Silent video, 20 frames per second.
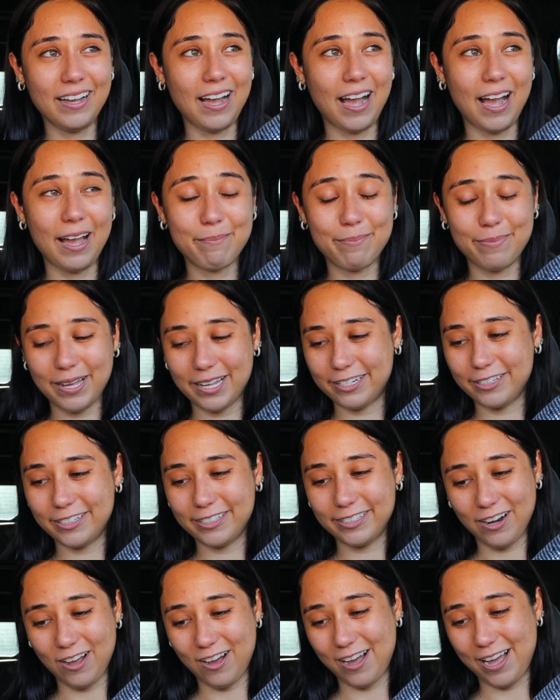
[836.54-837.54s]
I
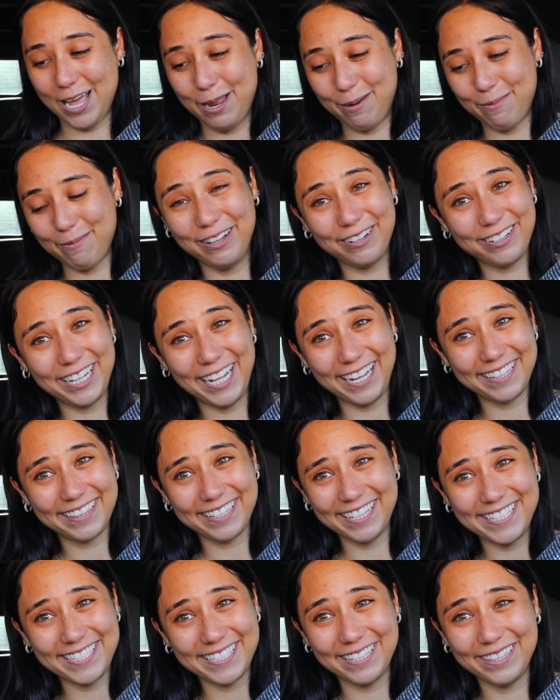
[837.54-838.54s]
better not look like
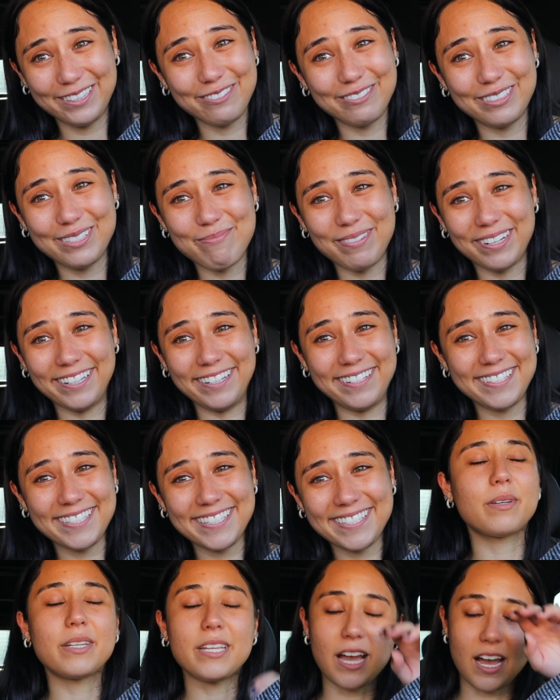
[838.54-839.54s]
this in 3
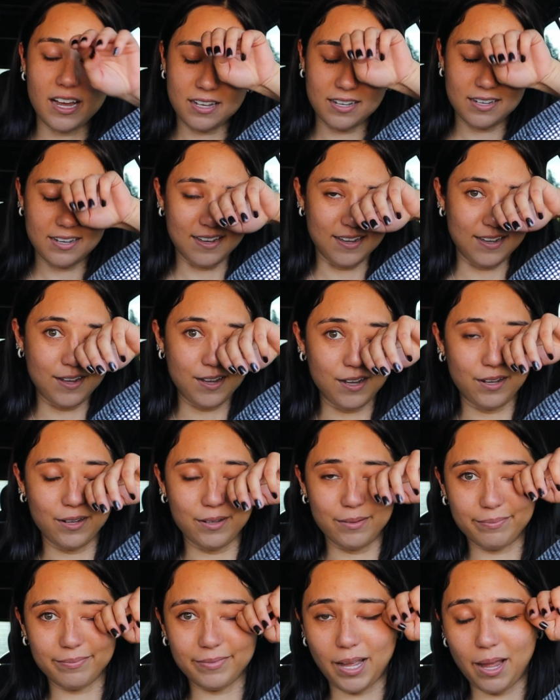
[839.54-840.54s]
months. But yeah,
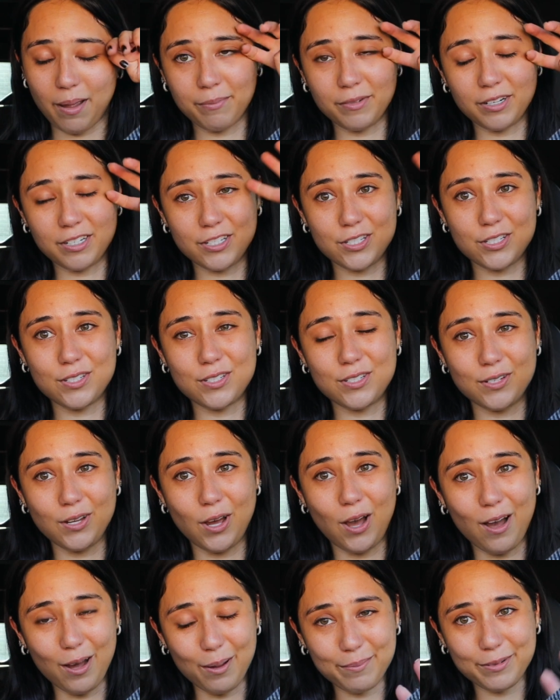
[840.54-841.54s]
I'm gonna
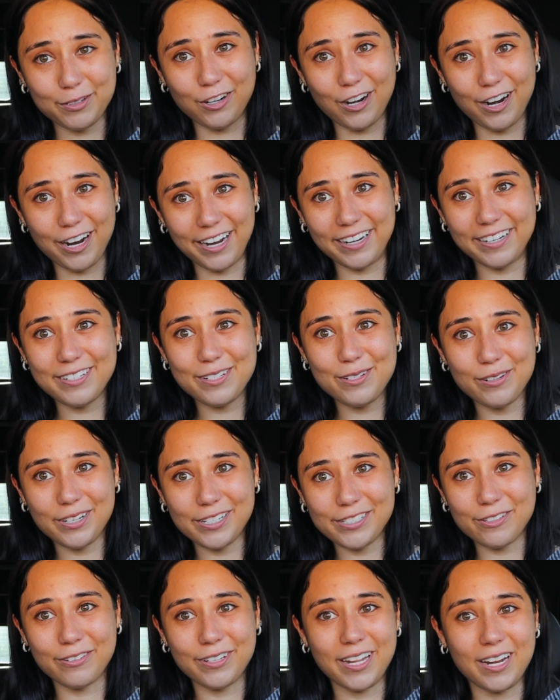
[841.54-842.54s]
stop crying to you
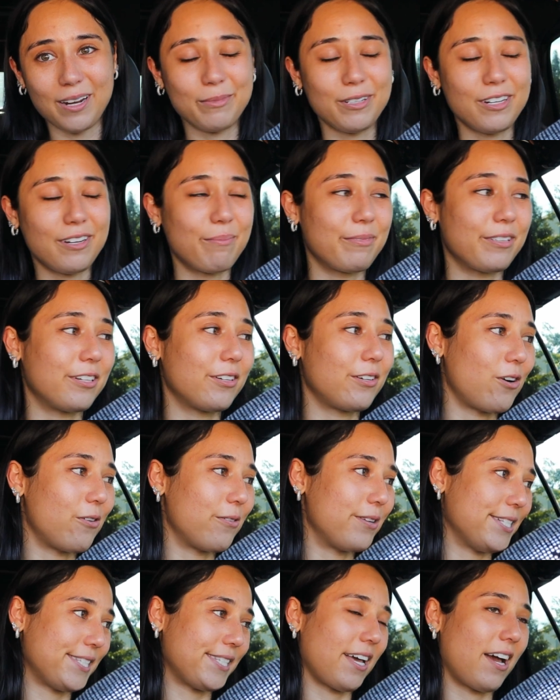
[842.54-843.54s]
guys on camera. I'm gonna go
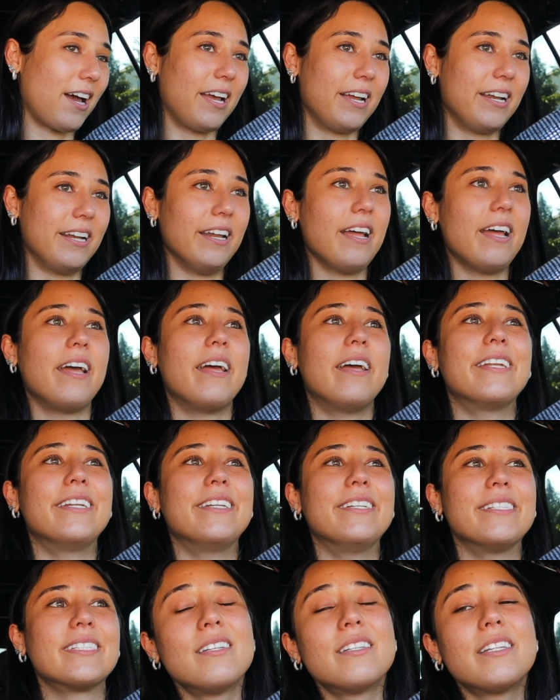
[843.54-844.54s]
inside
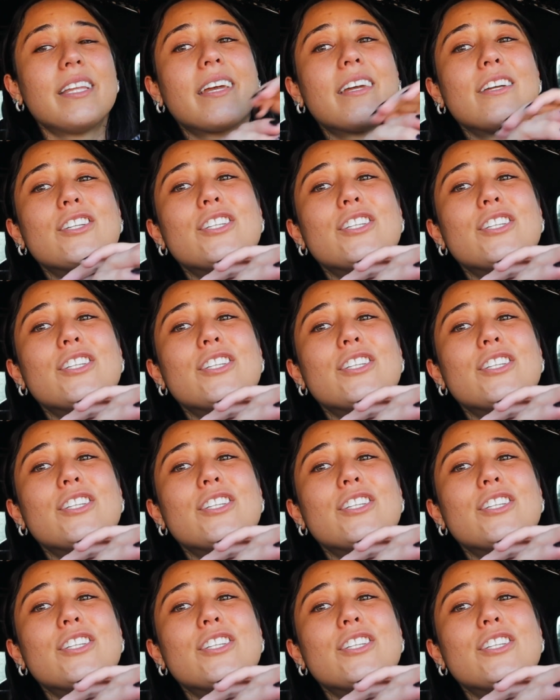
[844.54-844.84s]
and take a